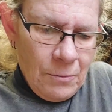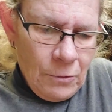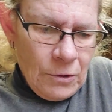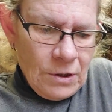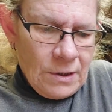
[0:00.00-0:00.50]

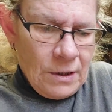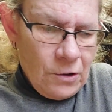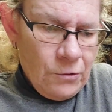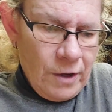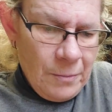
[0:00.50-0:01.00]
We're just going
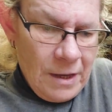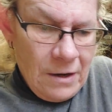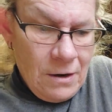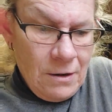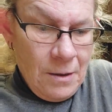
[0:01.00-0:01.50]
to cream
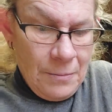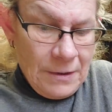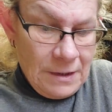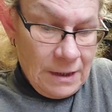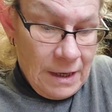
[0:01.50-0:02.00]
that all up
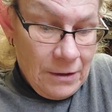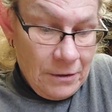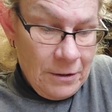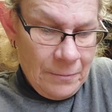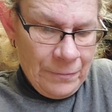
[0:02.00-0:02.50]
and together.